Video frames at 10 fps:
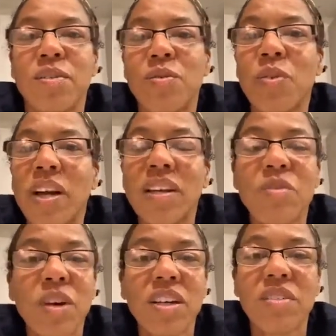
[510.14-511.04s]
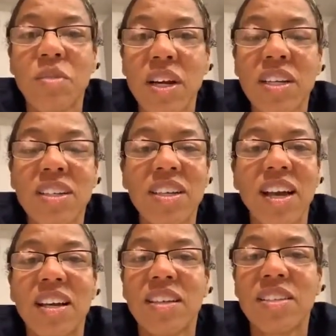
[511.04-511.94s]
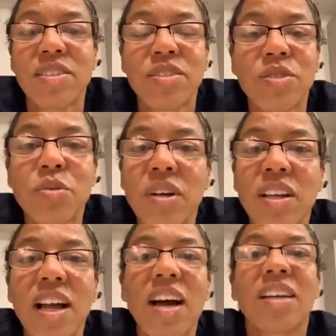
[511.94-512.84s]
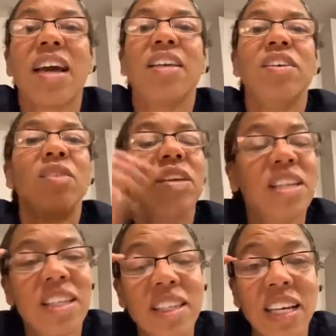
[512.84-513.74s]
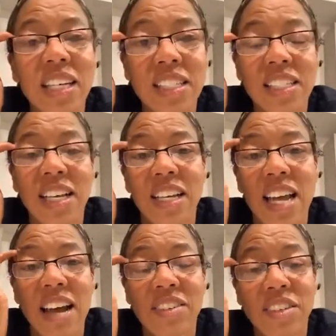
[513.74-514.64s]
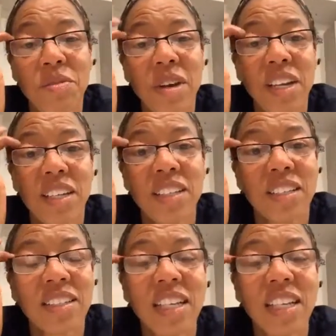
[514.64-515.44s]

running and it's 2:00 and you didn't eat lunch and now you ready to